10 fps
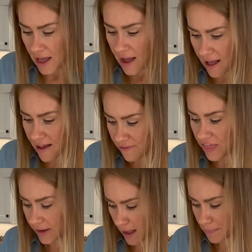of
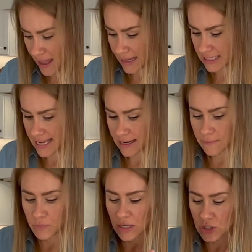the cupcake tin.
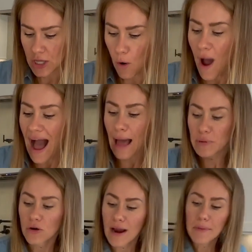So I'm
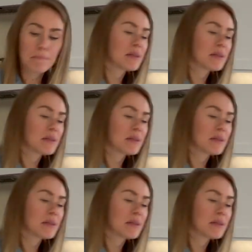gonna grab a